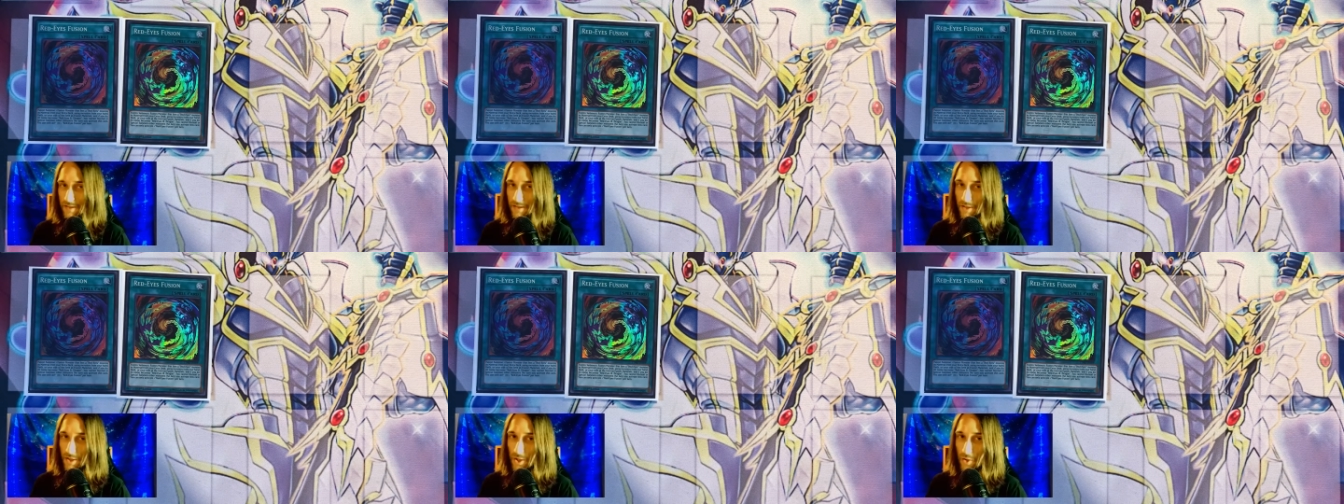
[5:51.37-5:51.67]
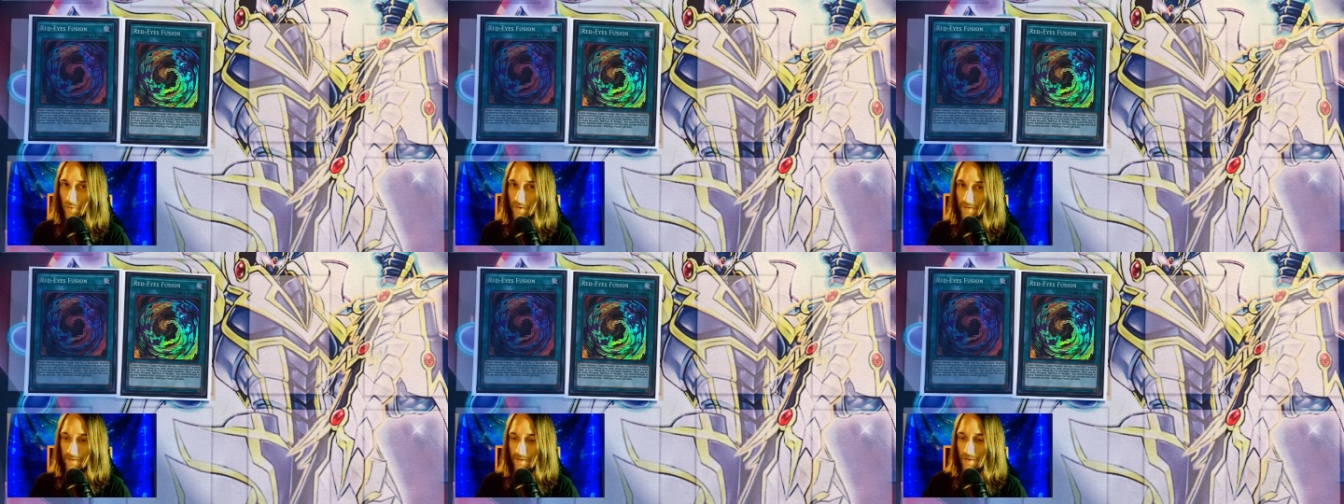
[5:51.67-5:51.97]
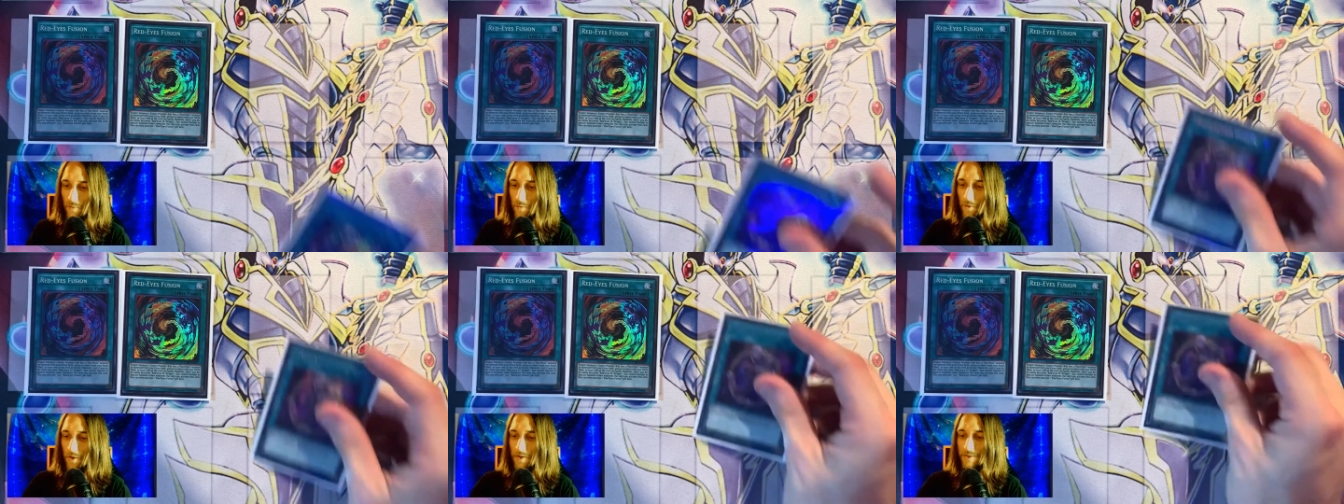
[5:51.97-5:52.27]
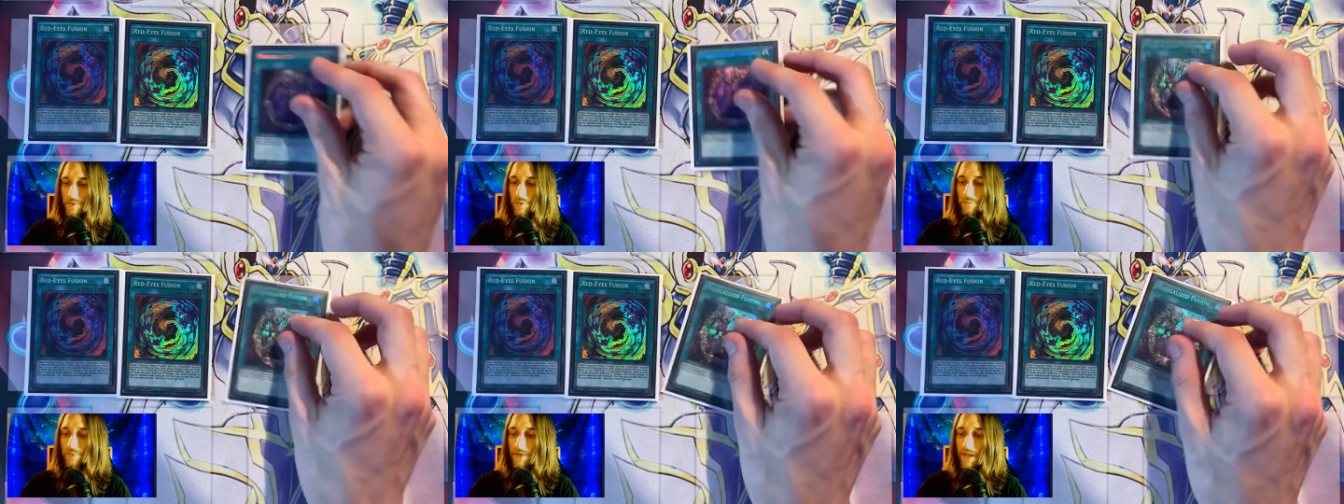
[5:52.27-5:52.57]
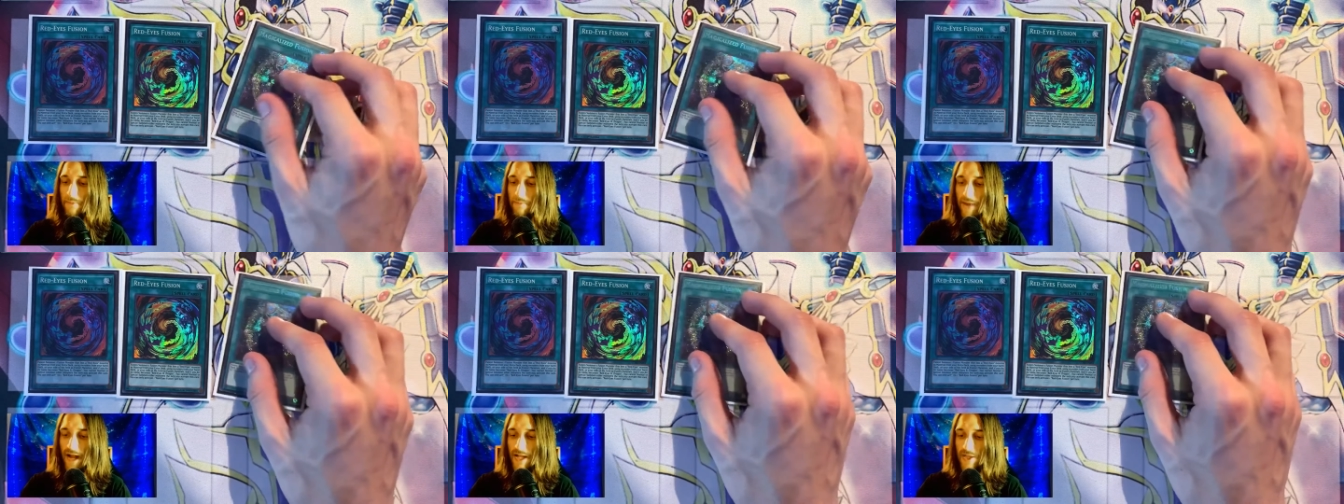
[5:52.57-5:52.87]
To go with it, we're also
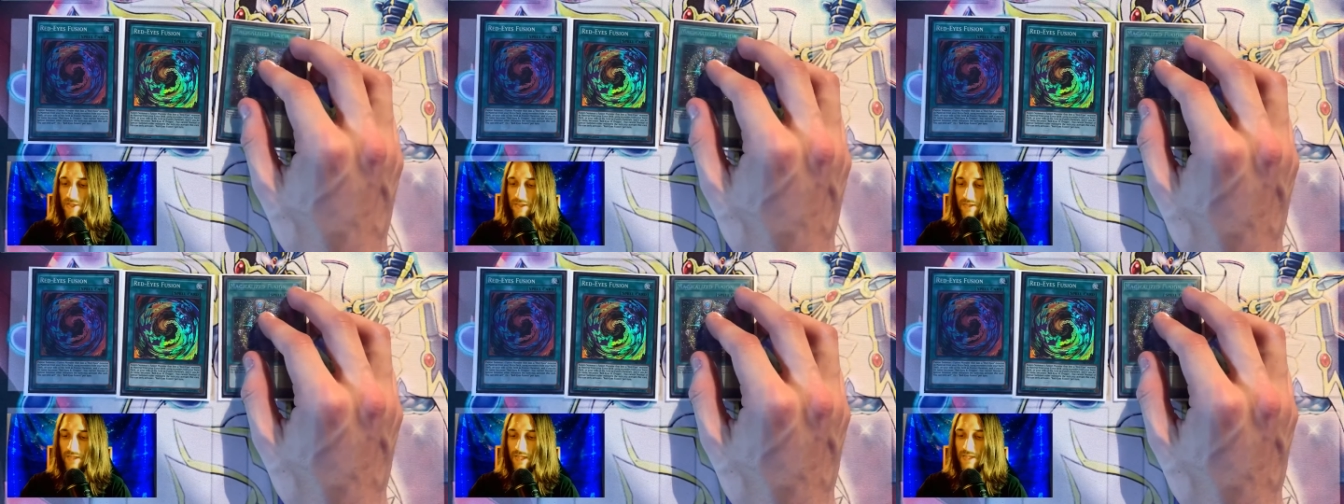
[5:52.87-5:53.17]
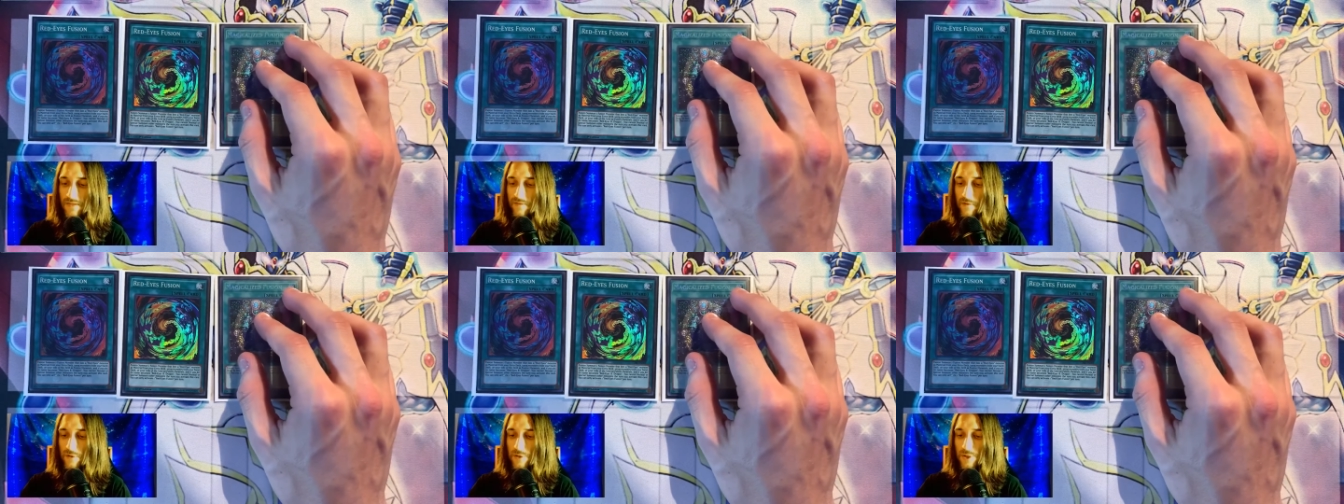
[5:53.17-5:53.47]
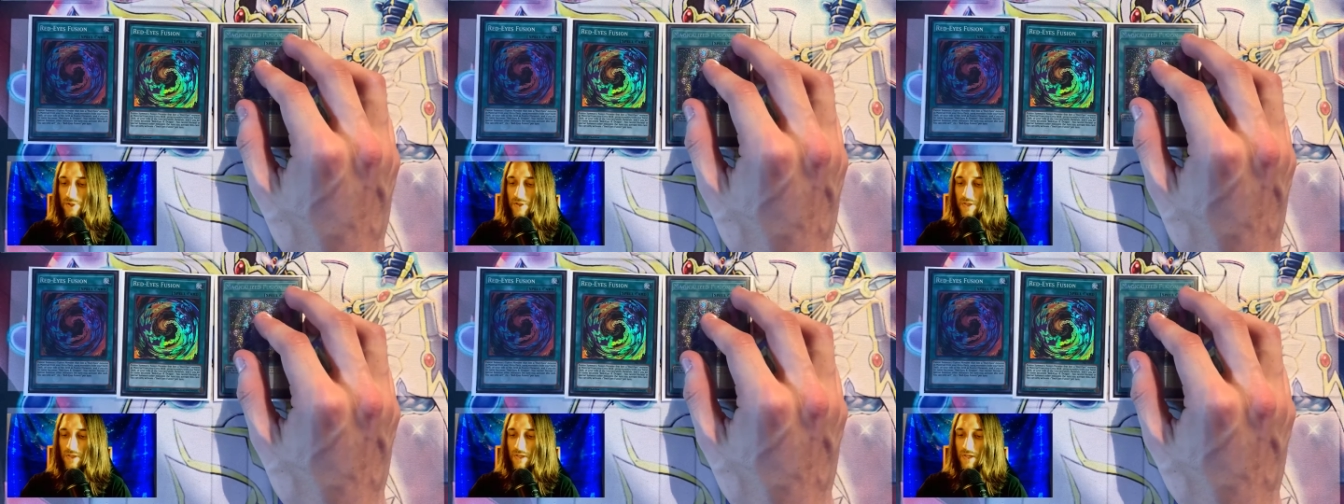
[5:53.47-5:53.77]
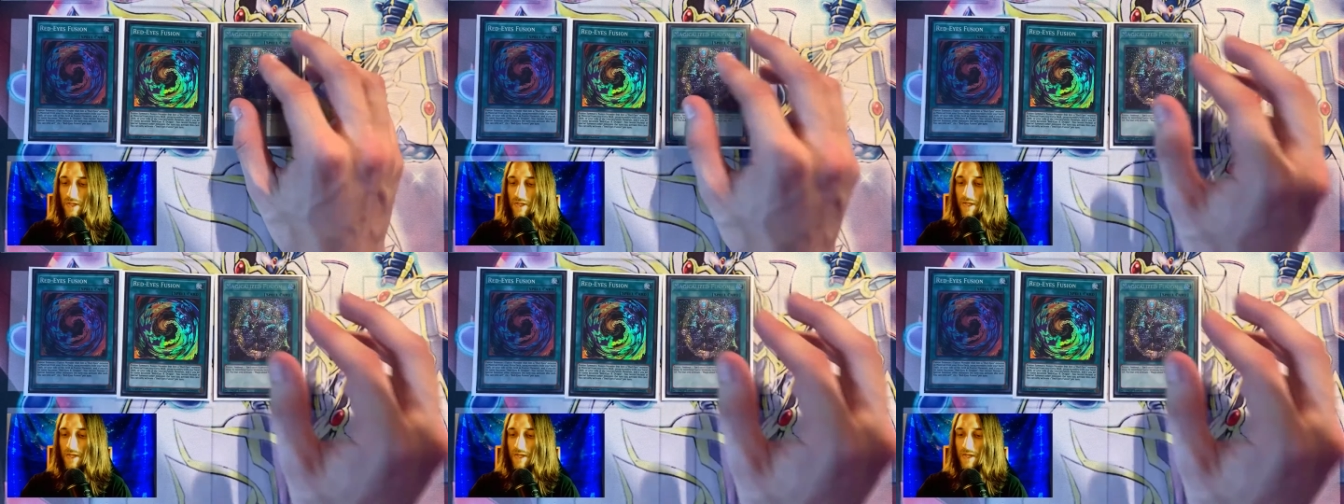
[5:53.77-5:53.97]
playing Magical Eyes Fusion.